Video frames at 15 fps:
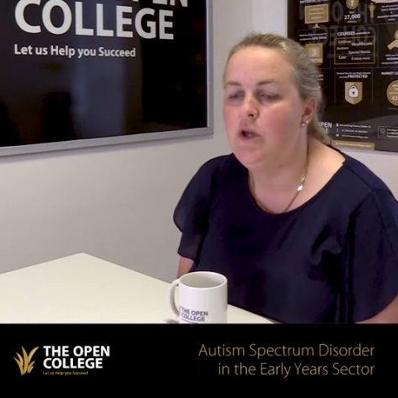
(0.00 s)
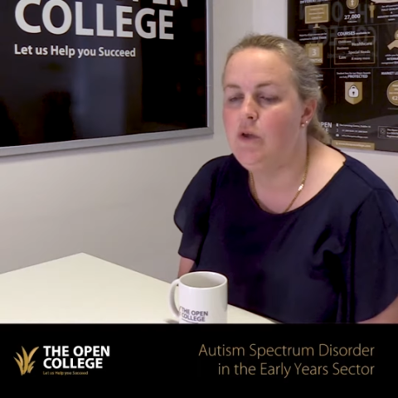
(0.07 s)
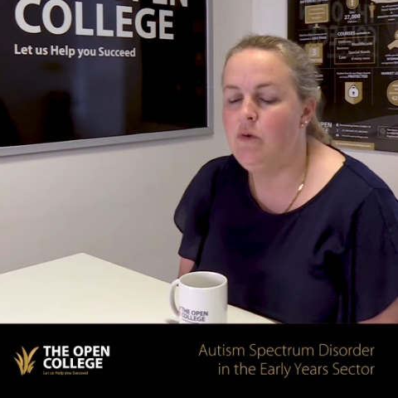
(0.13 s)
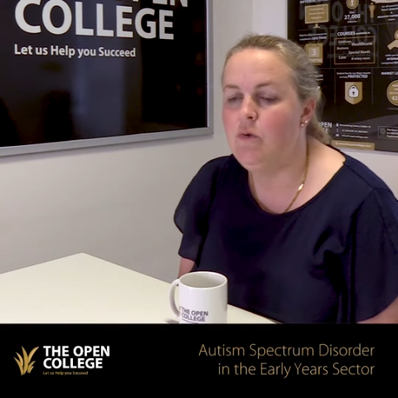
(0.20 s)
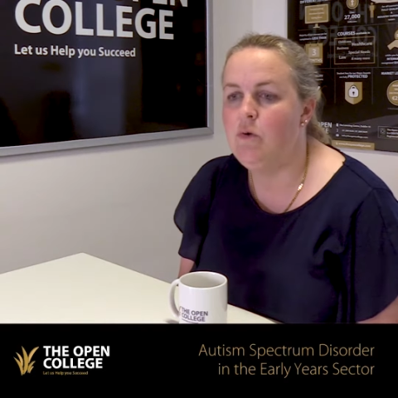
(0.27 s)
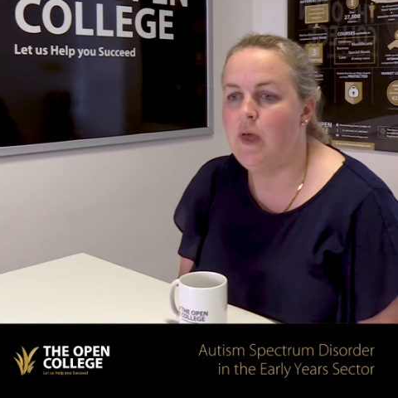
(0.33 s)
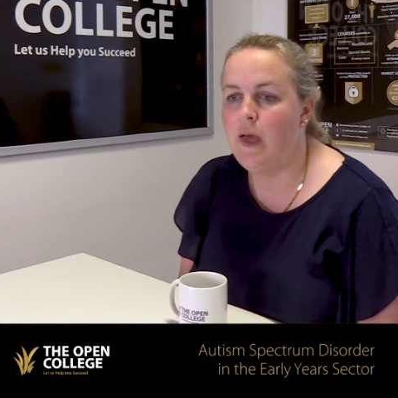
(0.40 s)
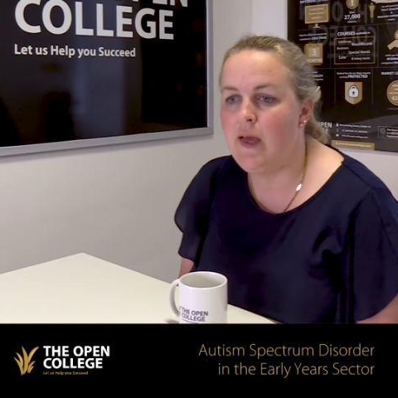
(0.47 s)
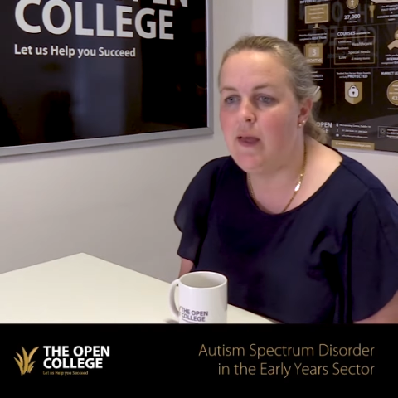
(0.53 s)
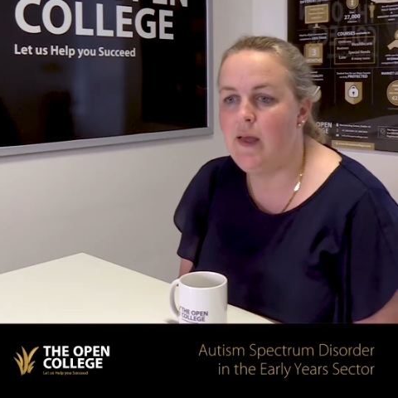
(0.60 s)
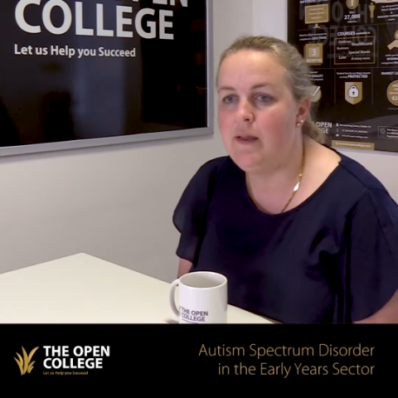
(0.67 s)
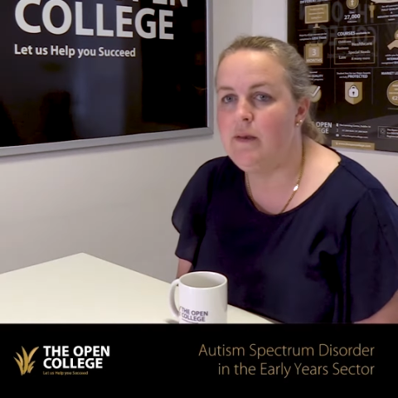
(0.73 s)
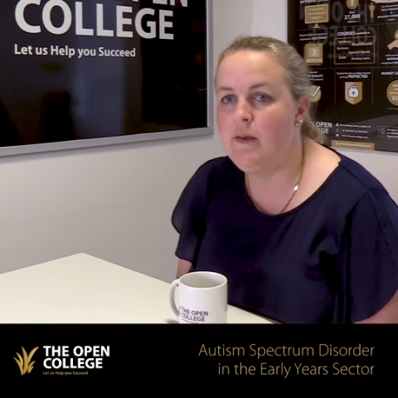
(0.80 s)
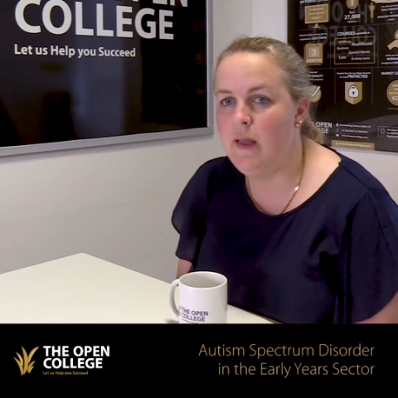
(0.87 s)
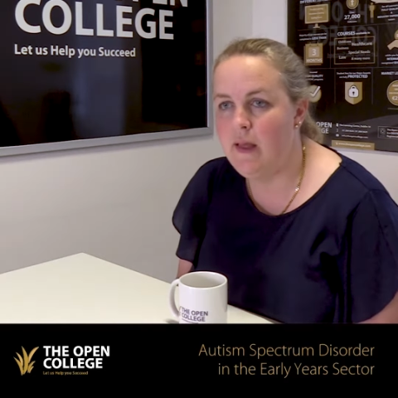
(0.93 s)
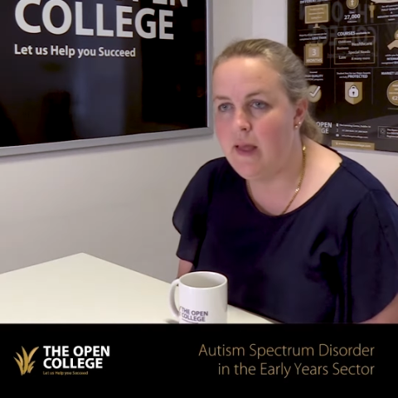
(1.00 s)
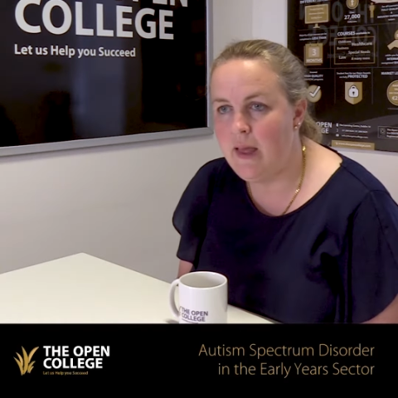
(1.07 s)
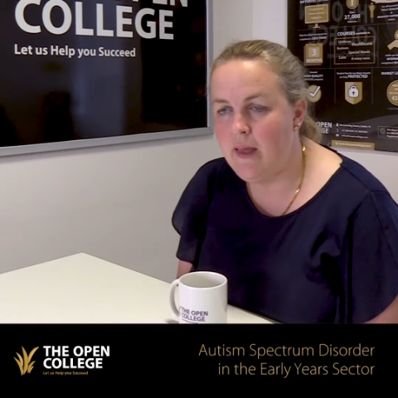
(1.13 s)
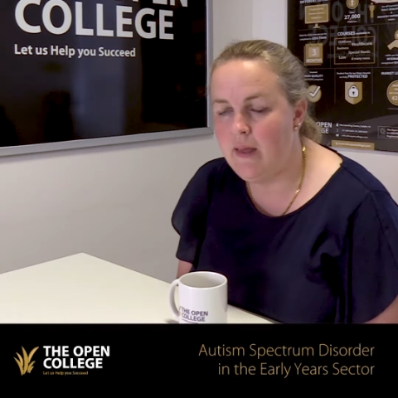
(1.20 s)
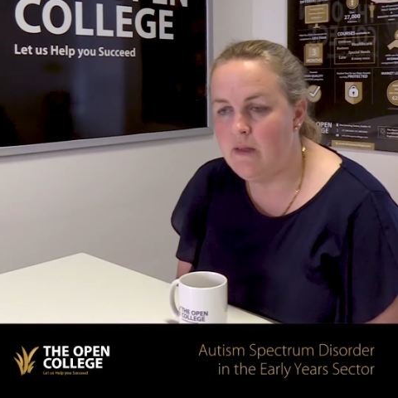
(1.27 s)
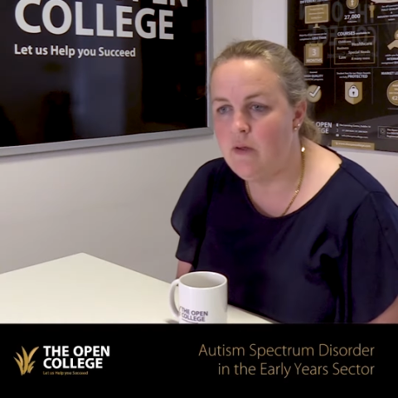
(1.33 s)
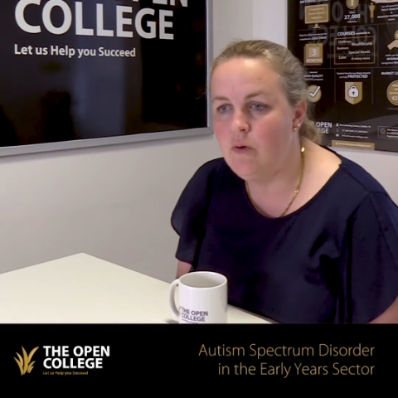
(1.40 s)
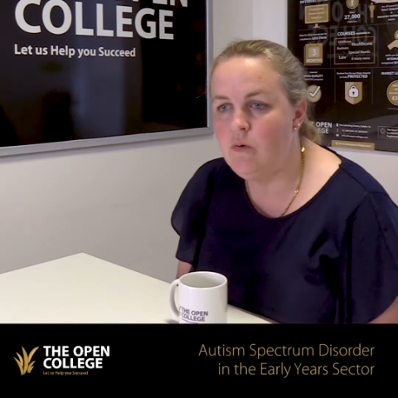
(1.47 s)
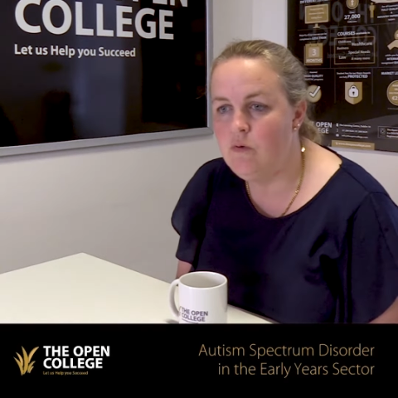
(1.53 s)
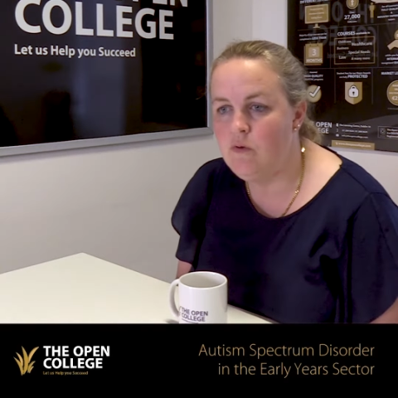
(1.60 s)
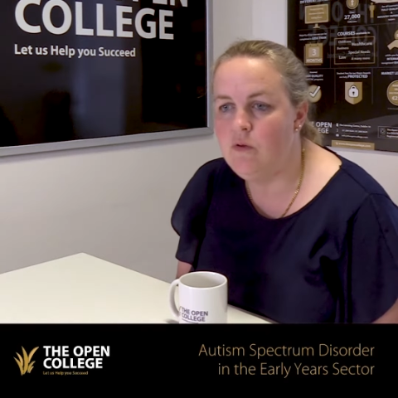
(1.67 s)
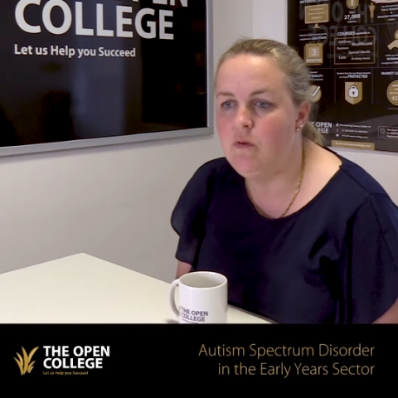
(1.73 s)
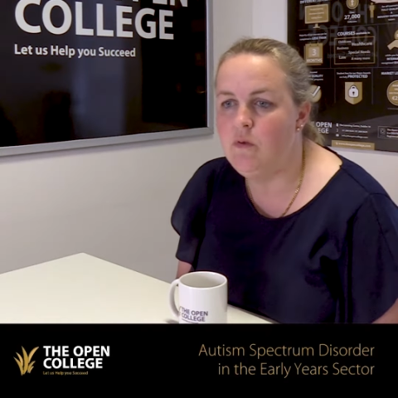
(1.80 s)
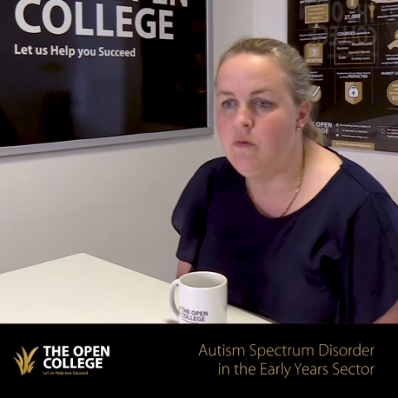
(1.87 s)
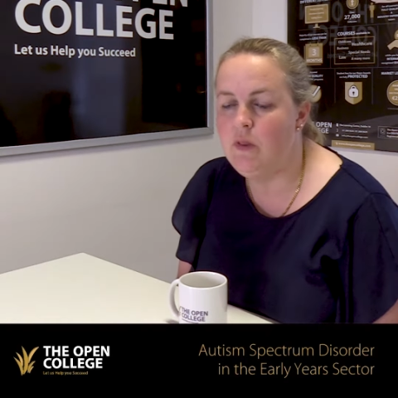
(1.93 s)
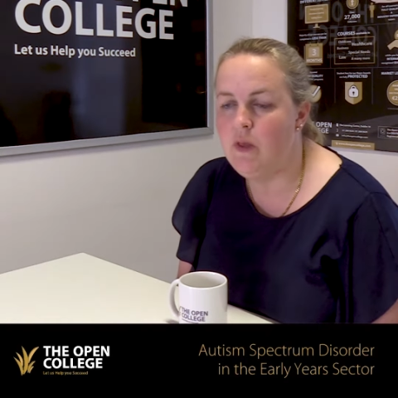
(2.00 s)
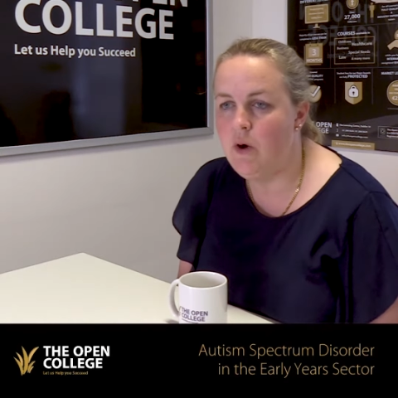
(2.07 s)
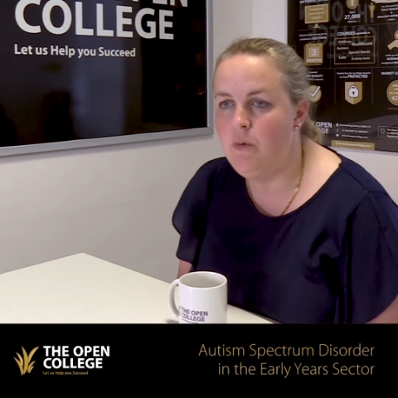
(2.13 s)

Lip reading: you can go to the